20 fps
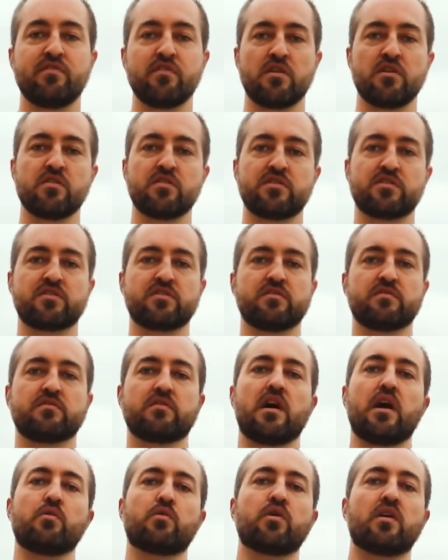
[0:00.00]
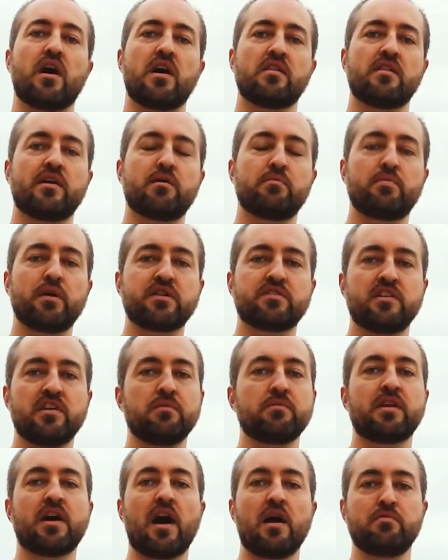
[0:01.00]
years. I, I led a big
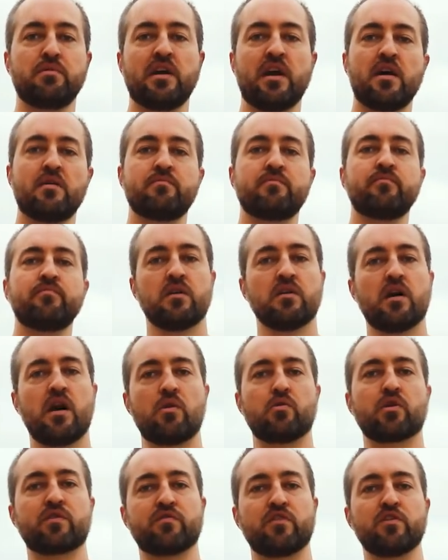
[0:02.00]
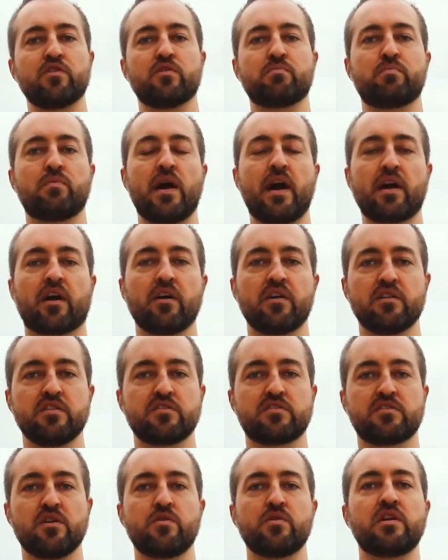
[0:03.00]
team at I B M. I worked for Hewlett Packard and
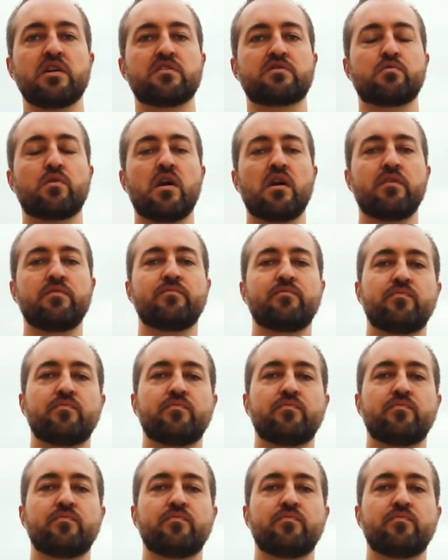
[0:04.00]
Sony as well,